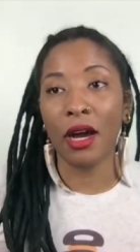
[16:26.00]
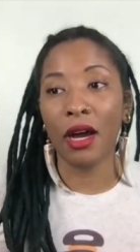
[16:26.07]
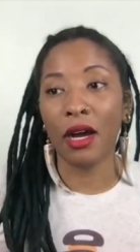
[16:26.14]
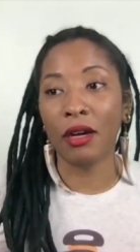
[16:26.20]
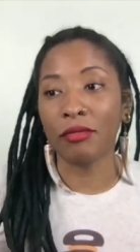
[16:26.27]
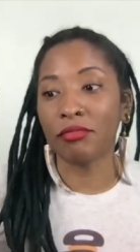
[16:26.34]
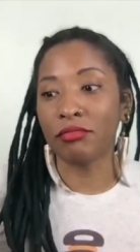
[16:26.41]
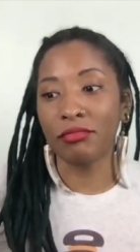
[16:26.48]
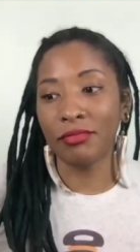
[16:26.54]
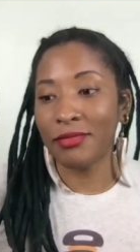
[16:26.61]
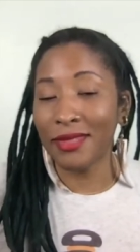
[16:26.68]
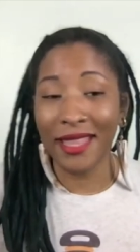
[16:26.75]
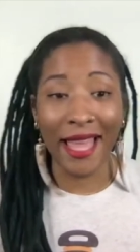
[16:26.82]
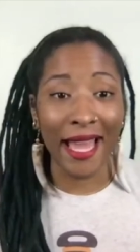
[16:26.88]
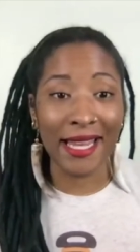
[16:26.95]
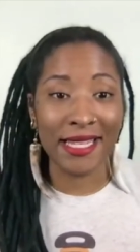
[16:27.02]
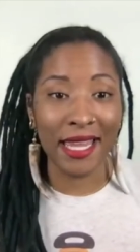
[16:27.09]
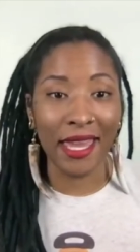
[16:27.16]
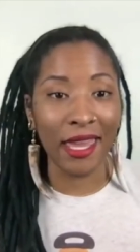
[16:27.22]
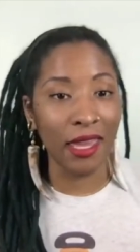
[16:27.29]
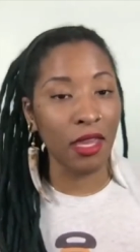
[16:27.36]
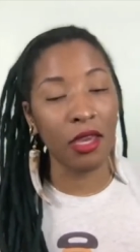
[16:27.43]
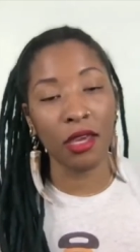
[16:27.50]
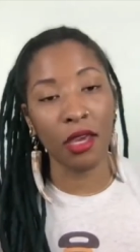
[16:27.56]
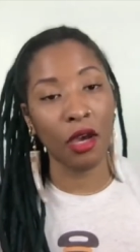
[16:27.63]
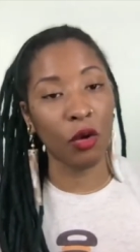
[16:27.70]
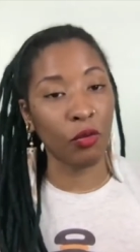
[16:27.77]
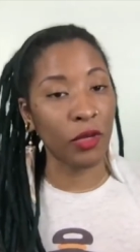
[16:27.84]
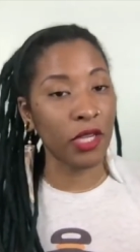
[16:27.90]
um, that day,
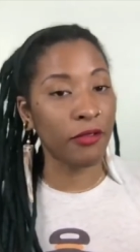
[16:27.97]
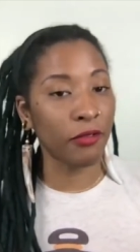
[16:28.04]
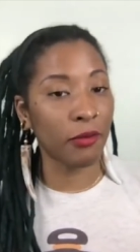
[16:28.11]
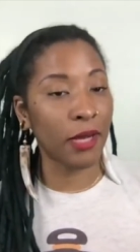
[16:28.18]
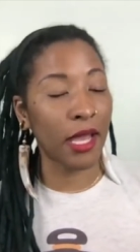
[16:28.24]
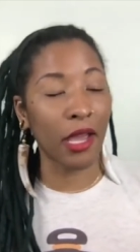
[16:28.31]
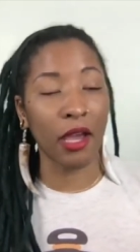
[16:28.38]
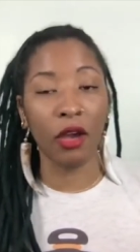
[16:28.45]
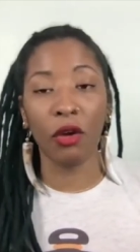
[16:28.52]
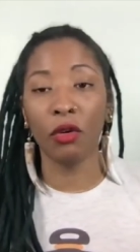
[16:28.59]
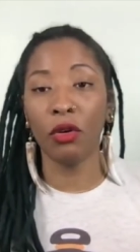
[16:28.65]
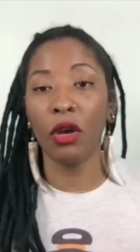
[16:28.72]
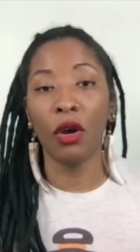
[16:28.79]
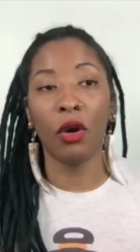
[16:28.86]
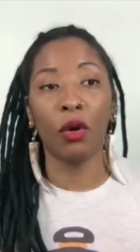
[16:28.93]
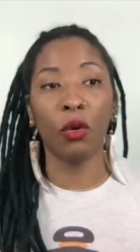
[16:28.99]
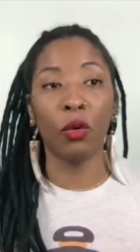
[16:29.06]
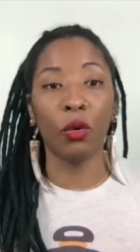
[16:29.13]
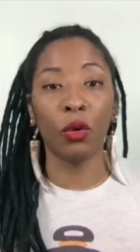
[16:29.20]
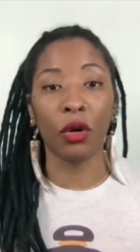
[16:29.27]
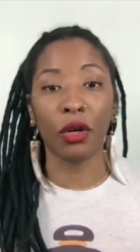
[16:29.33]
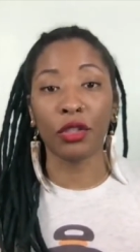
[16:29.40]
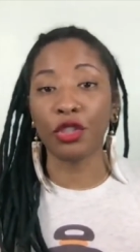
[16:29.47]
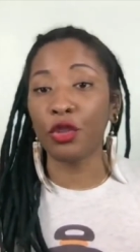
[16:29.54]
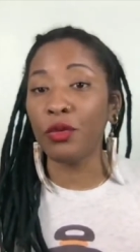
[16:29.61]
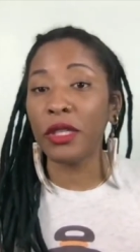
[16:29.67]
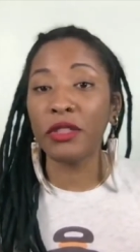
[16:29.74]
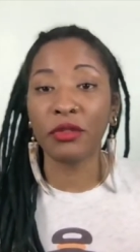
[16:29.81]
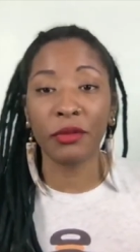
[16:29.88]
a week from now, or
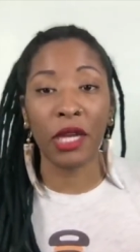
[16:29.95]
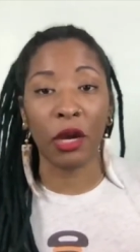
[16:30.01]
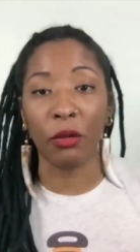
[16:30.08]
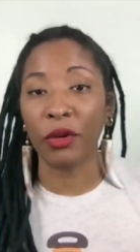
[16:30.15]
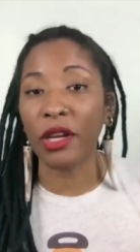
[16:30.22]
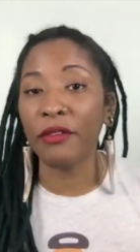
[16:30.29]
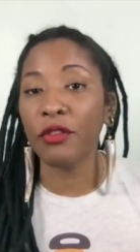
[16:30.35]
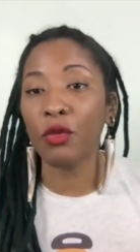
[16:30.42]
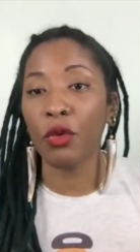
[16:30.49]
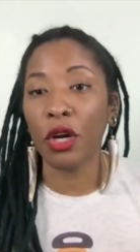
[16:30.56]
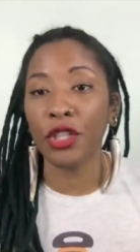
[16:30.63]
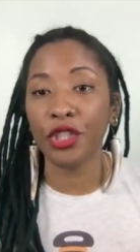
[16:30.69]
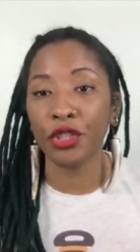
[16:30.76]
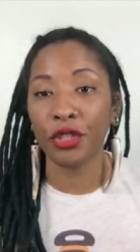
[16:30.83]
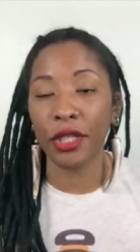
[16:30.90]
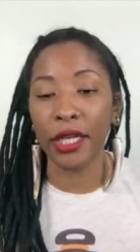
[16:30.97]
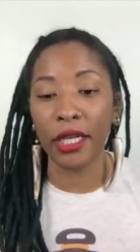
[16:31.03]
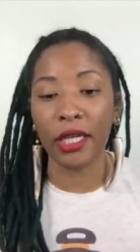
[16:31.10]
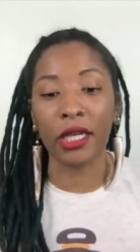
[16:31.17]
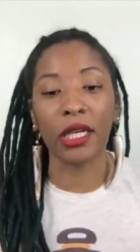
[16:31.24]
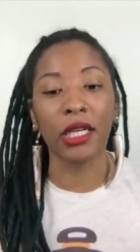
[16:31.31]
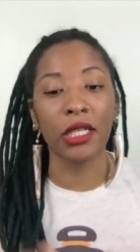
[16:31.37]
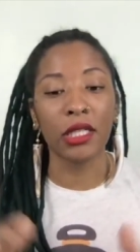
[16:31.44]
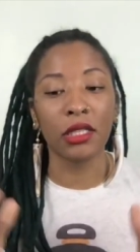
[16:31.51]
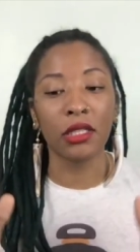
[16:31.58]
two weeks from now, whenever you wash your hair.